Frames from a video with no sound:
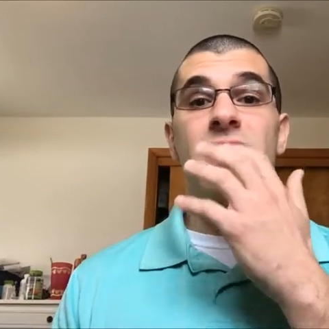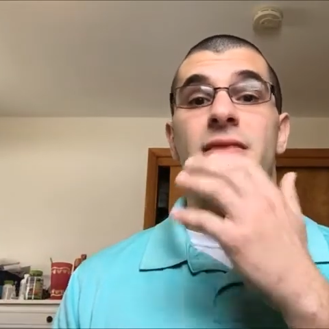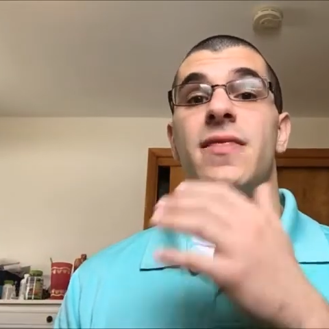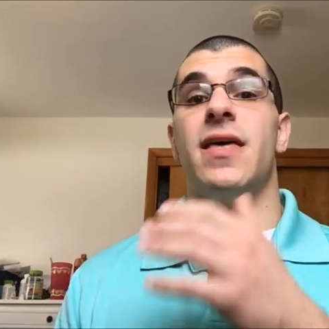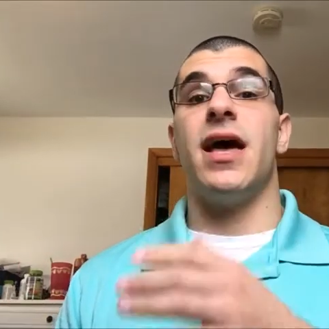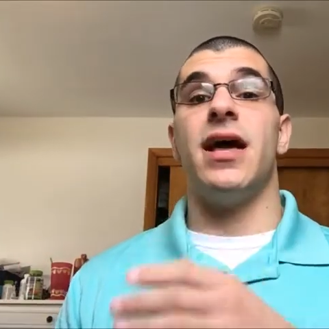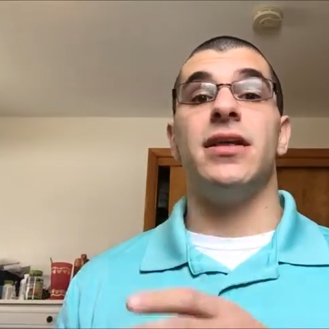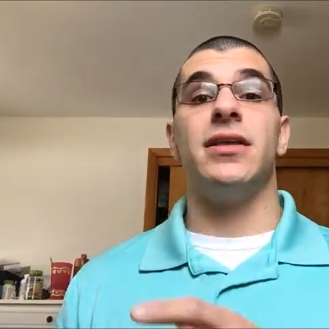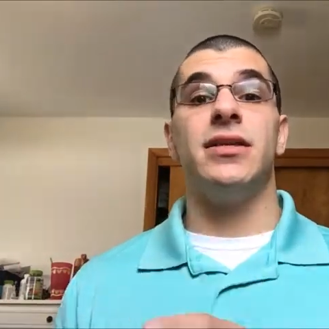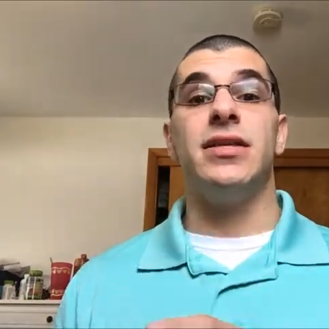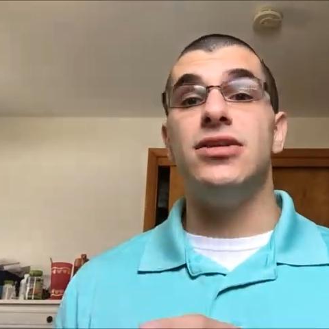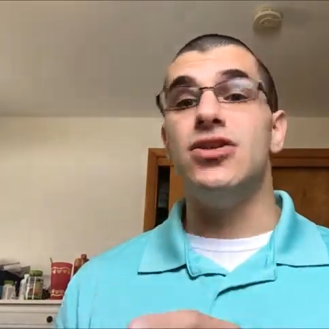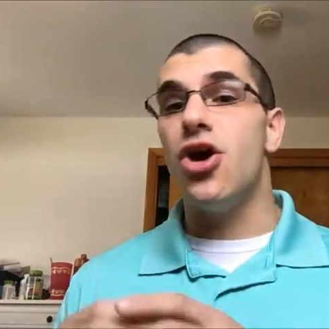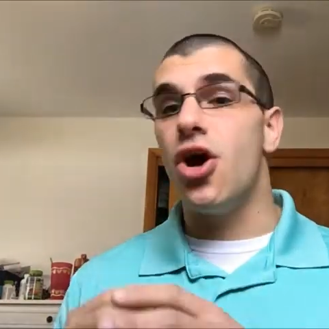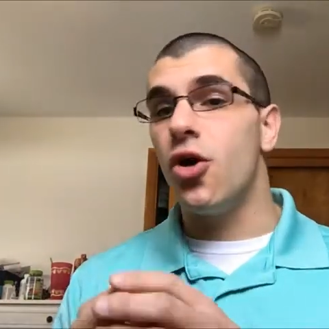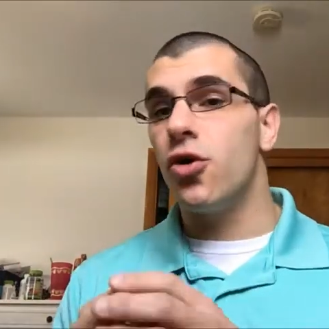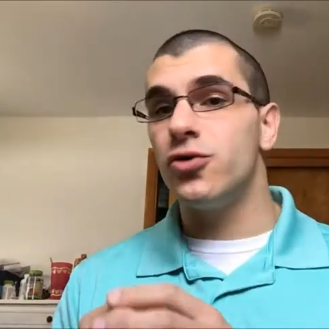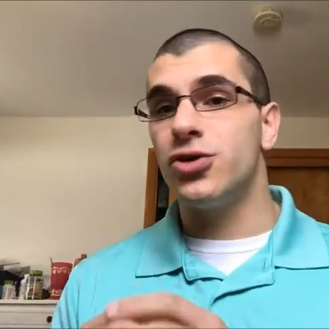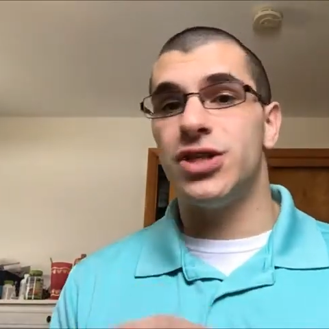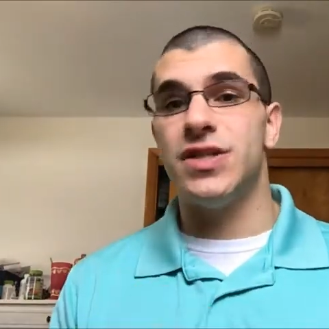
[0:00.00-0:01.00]
and that
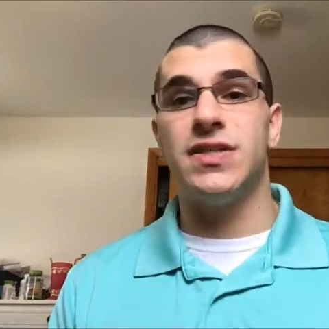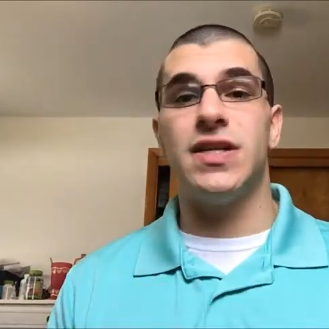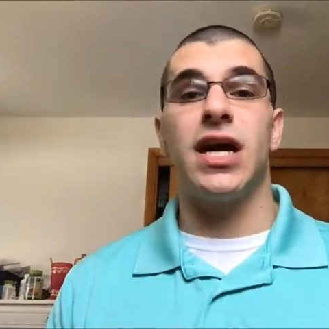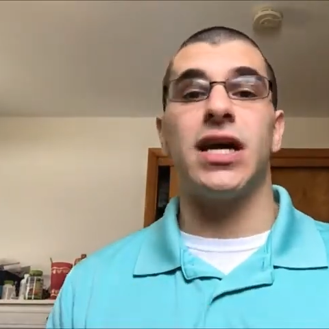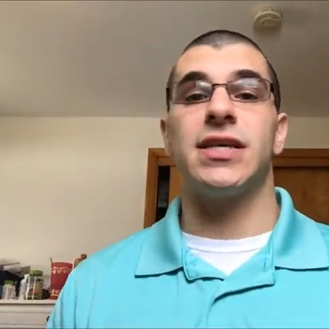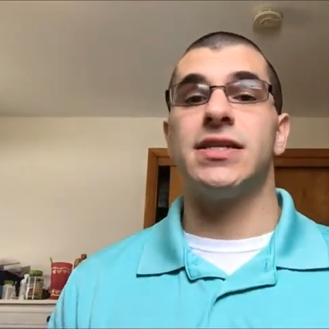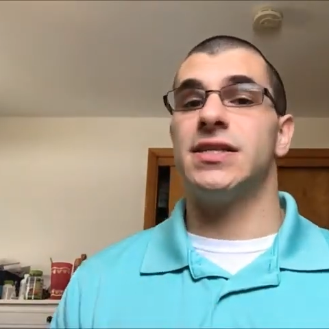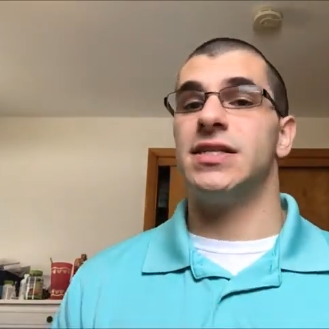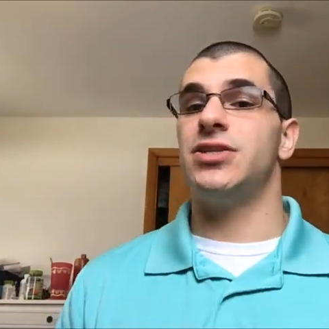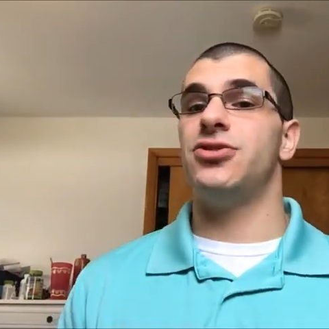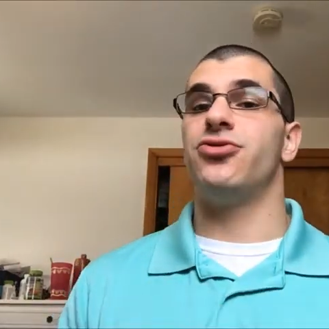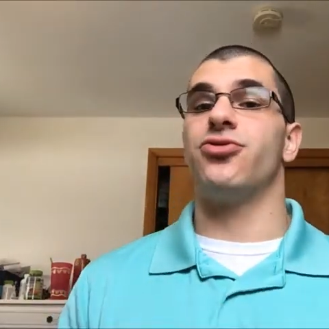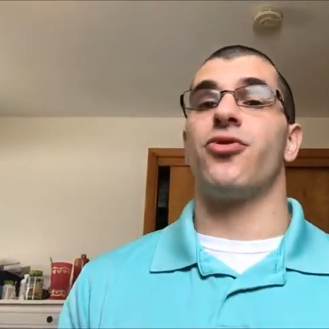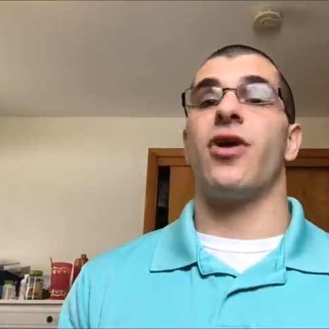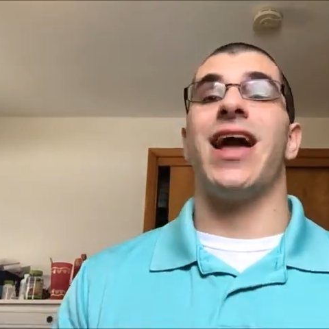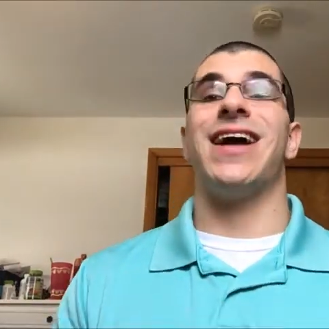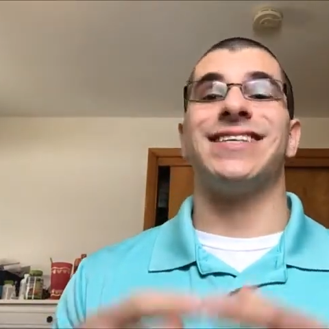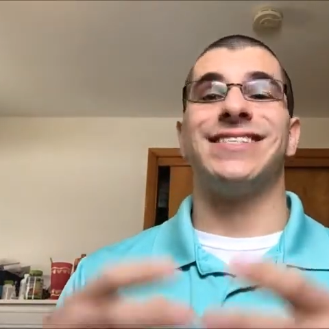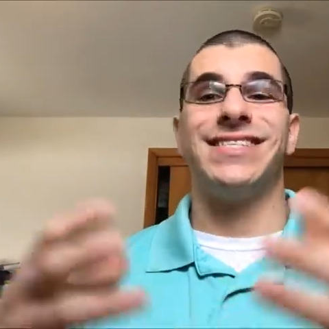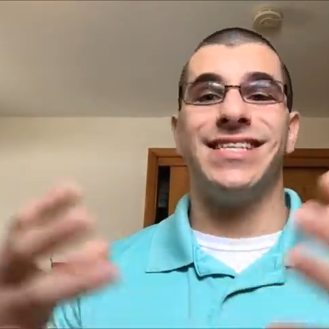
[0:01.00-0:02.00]
no, she's not going to see
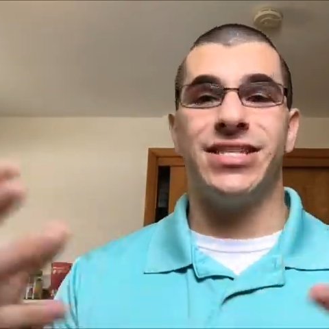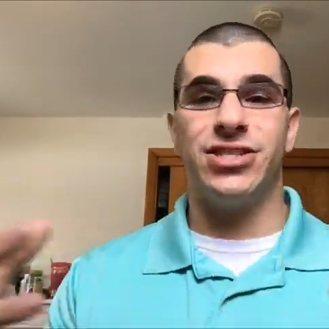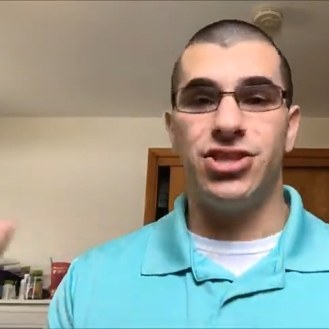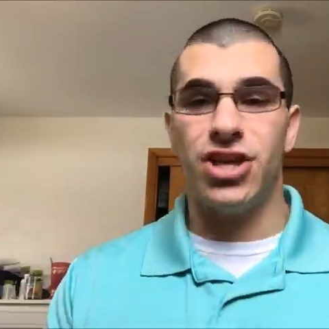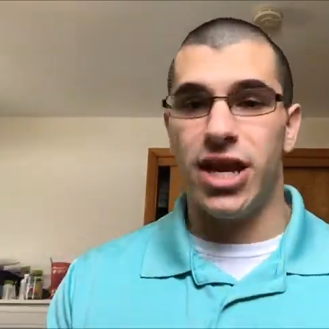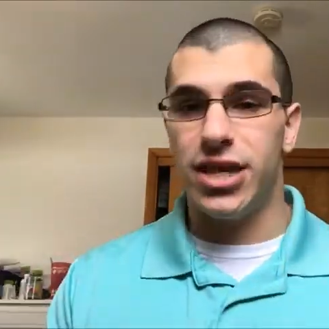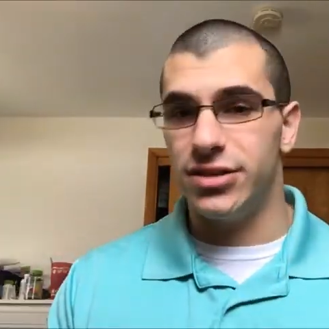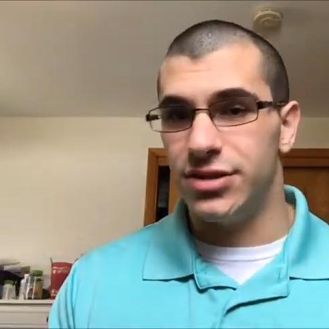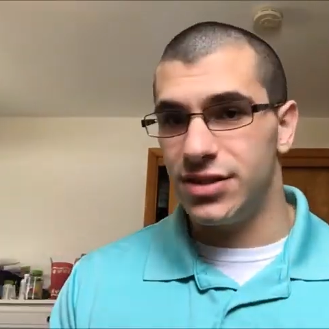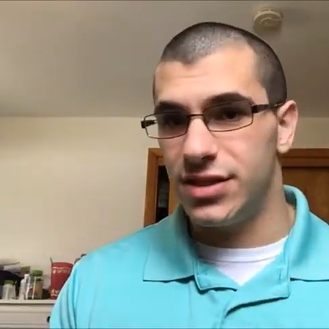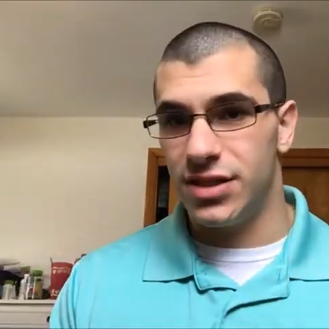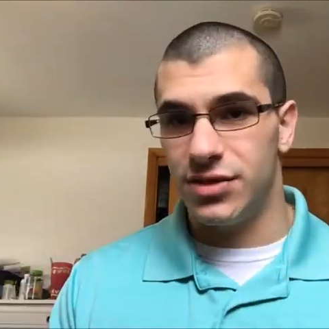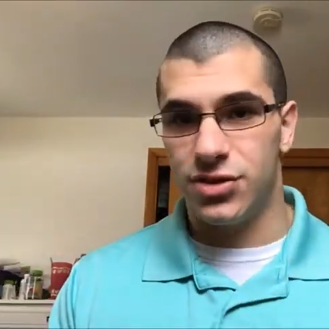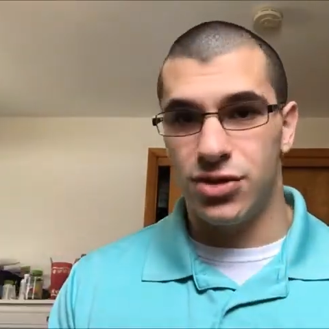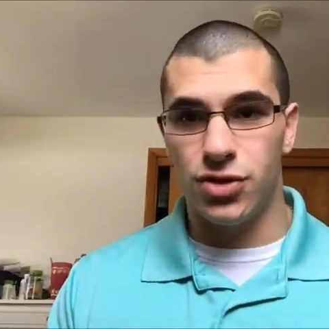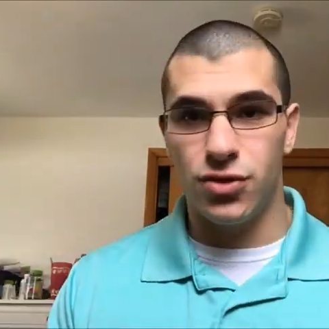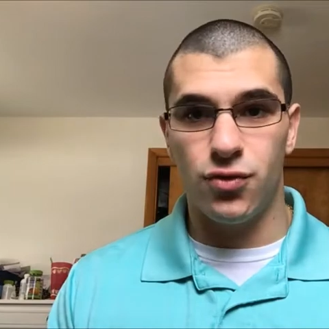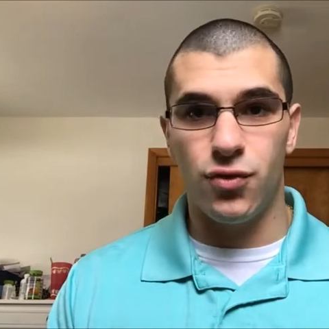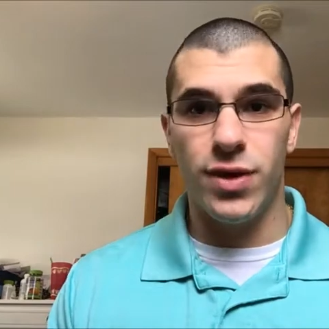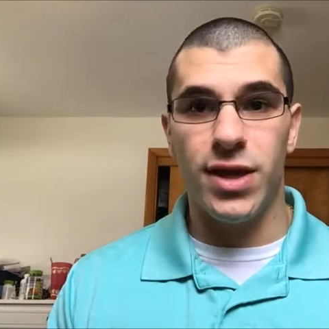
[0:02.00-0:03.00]
drastic changes
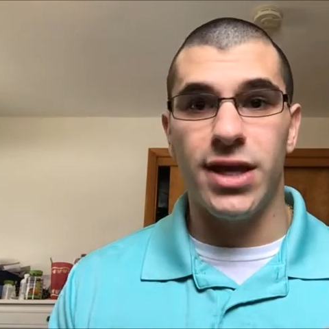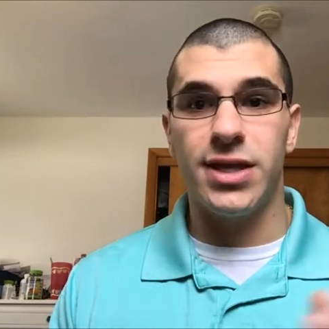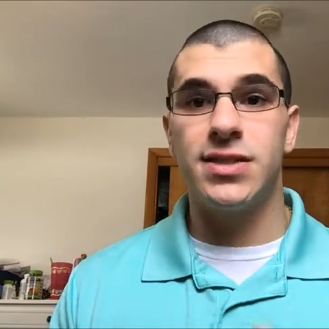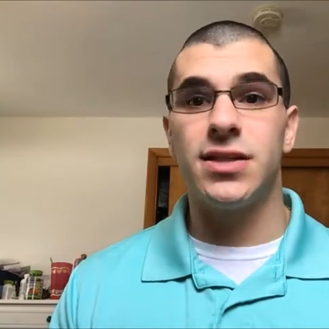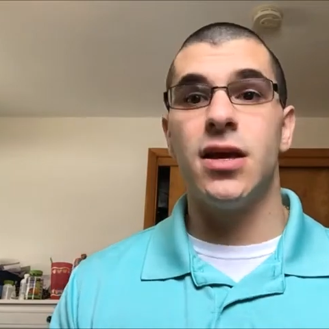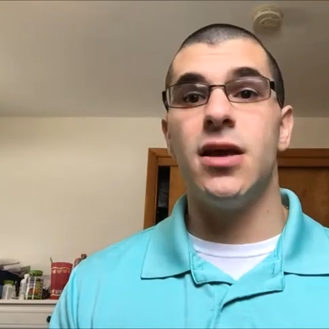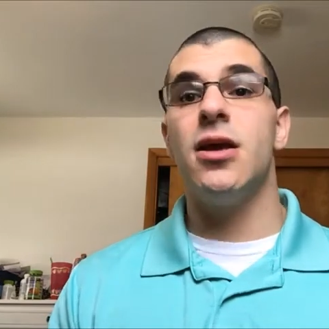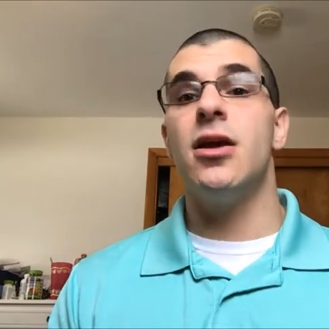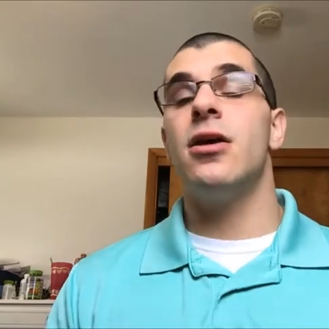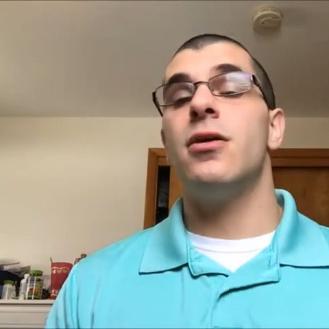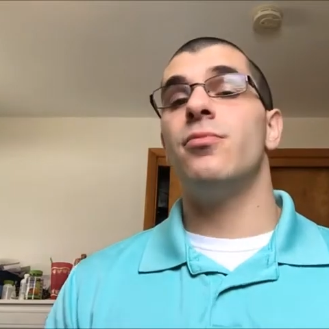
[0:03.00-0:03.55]
in 2 weeks,